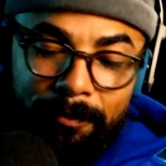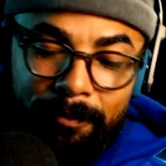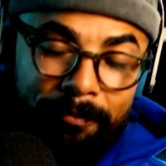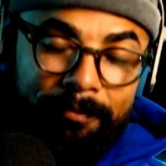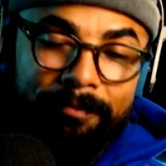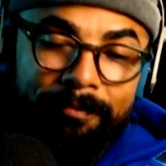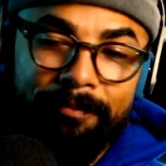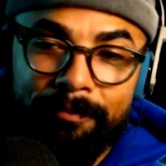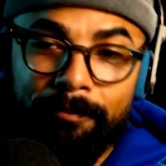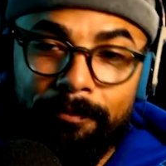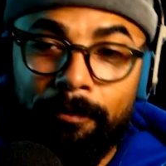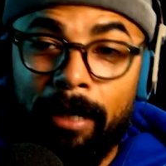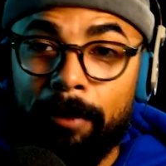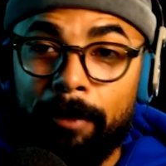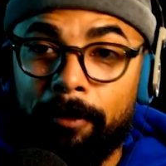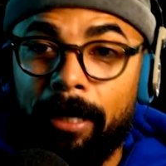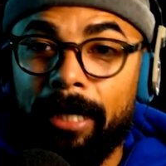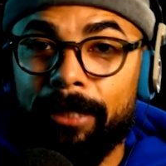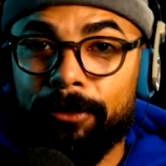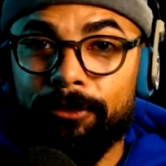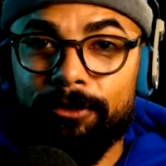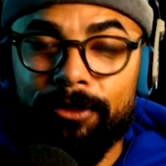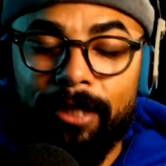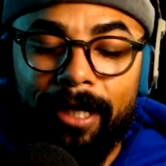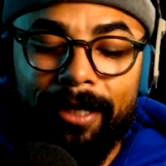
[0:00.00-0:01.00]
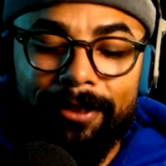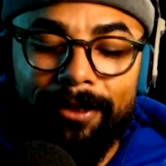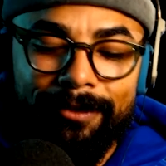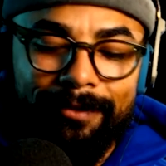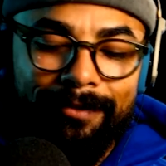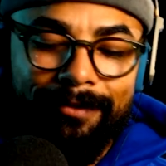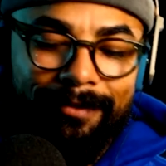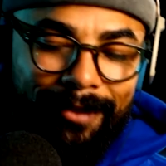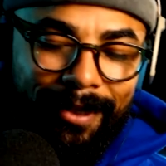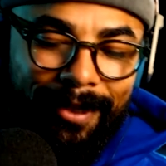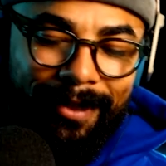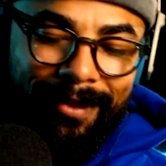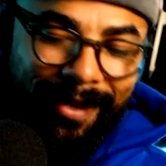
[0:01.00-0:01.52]
my Michael Jackson,
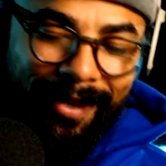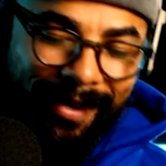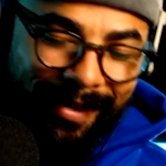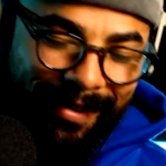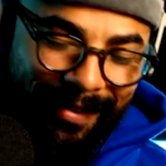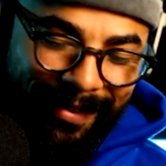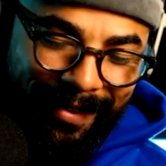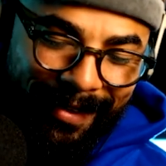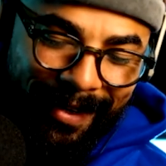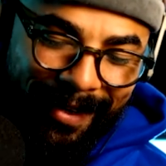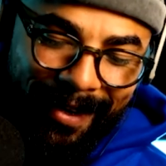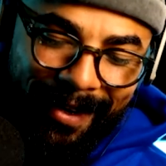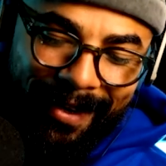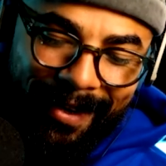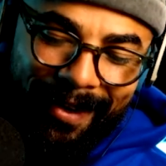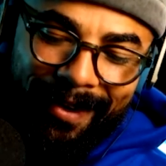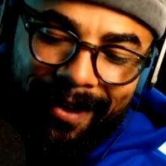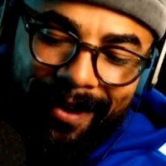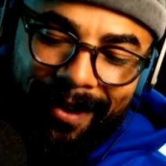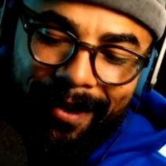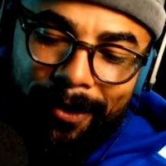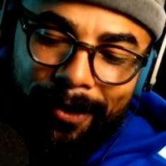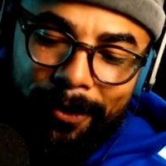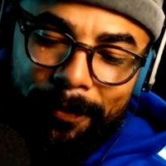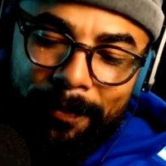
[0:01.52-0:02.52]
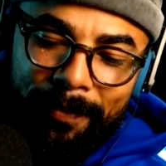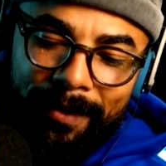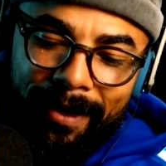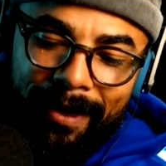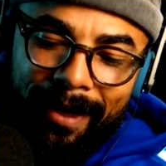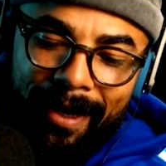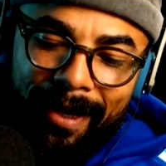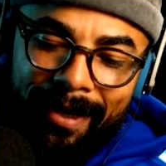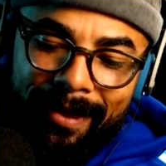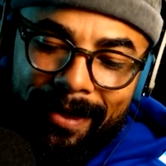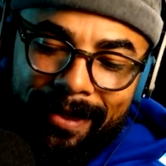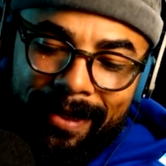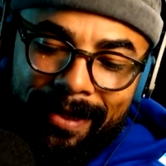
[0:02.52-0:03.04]
right?
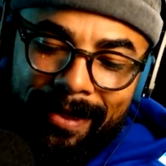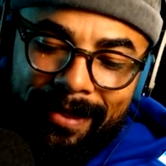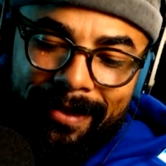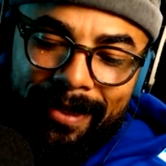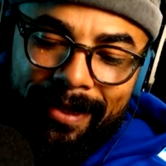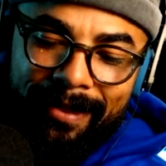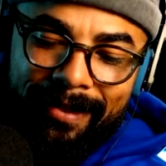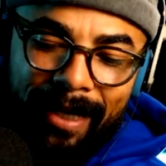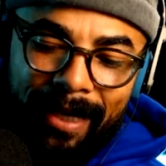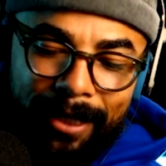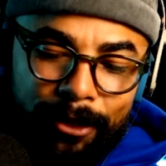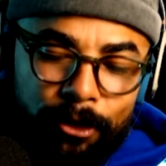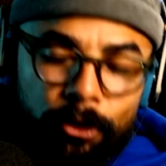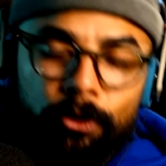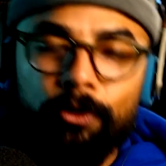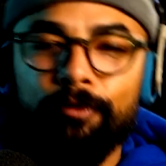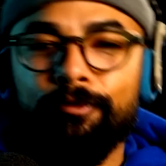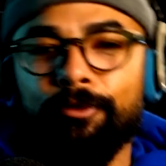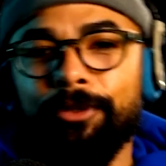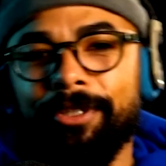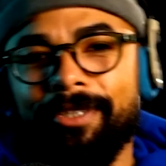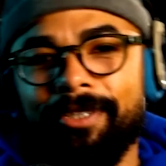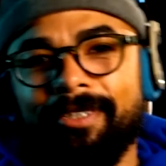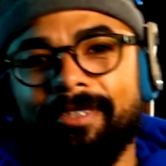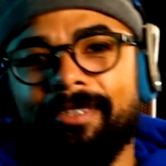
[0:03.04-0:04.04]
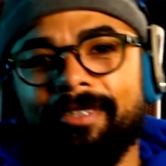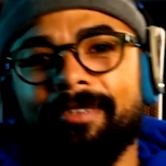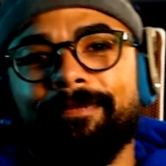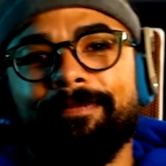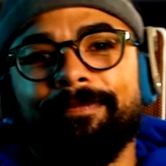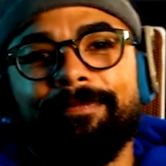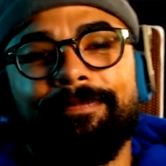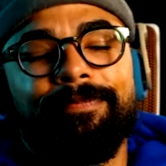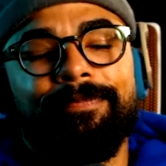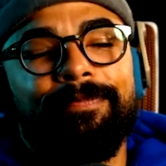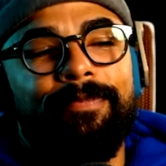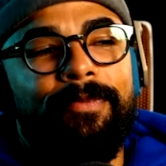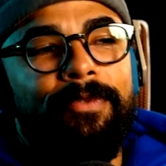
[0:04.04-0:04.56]
And he's the technical voice,
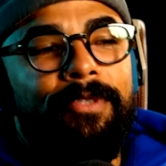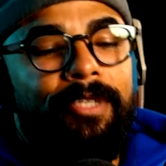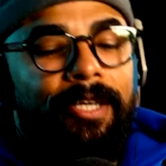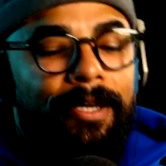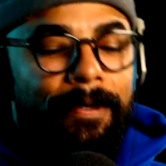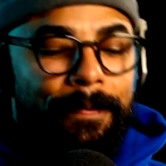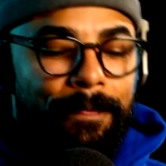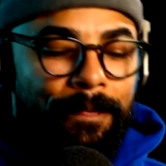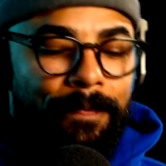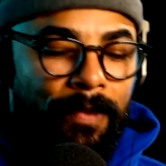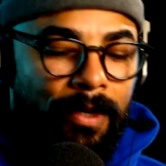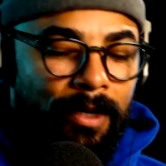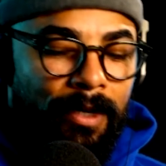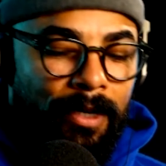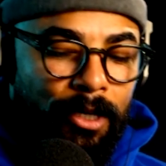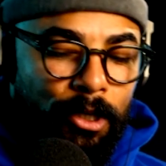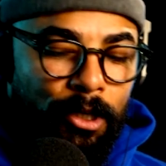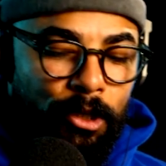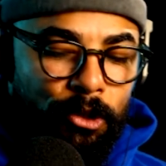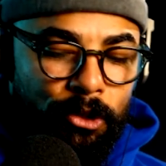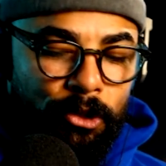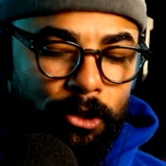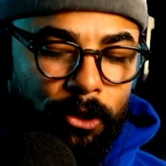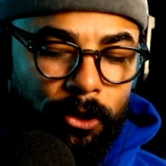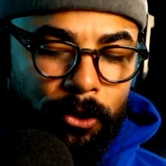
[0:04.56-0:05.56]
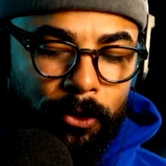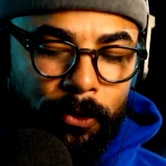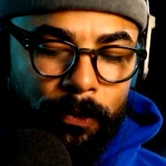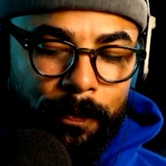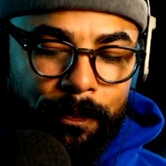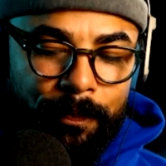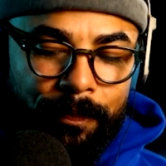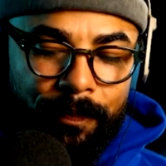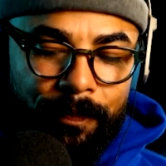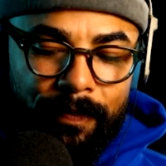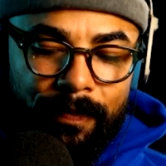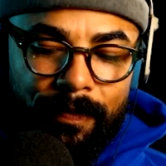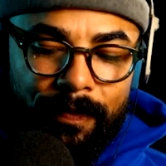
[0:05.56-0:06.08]
okay? So
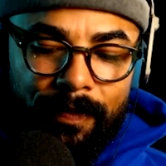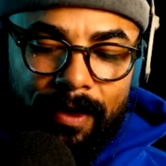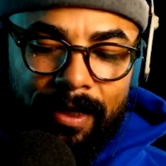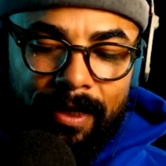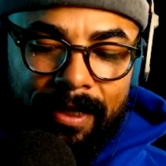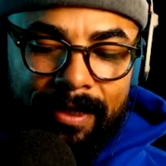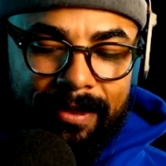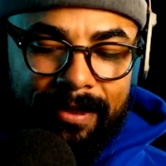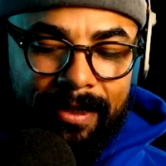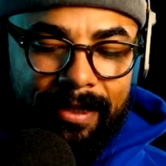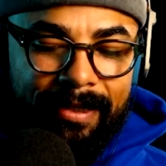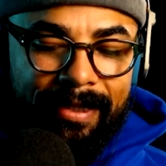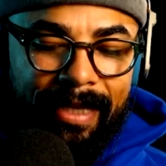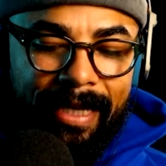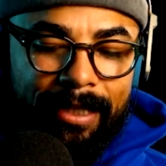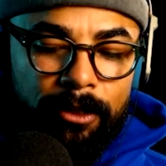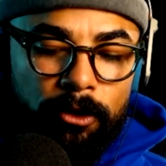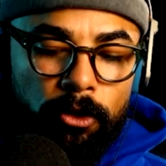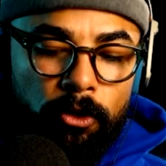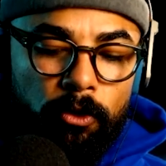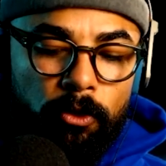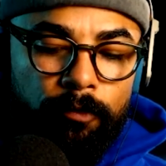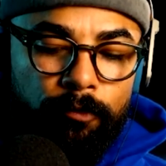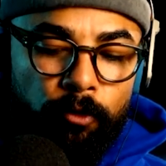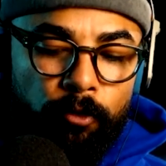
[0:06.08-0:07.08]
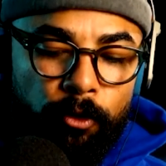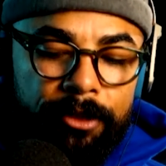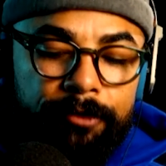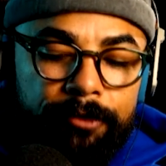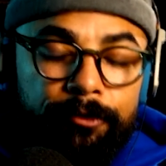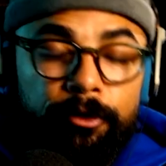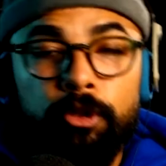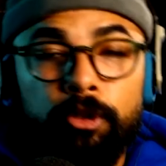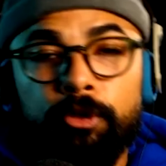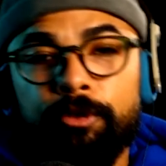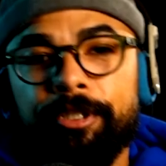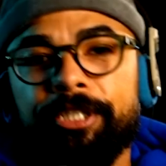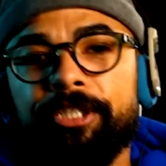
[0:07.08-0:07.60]
he's the technical voice for
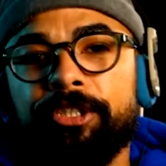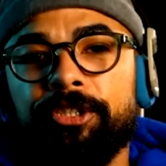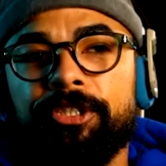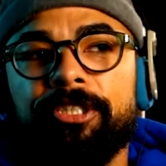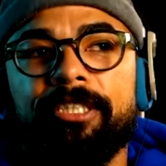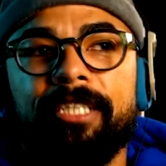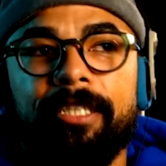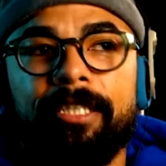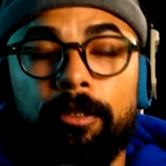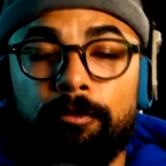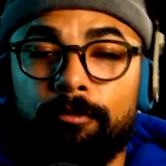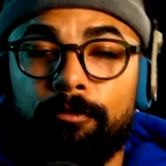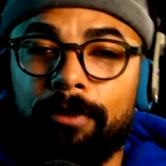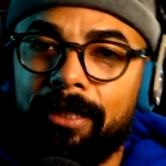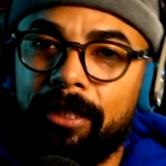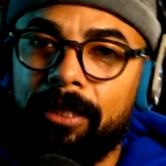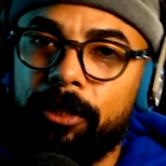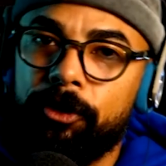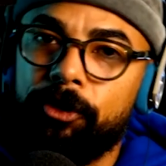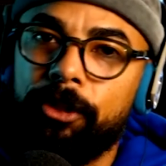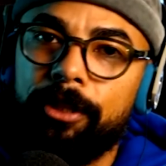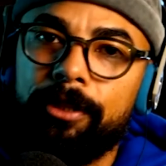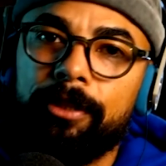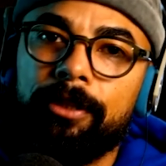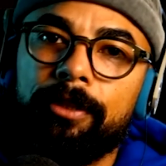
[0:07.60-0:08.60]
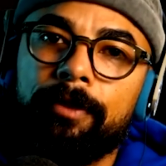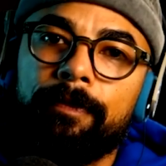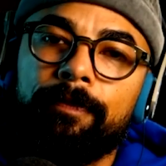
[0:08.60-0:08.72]
Christians and the religious.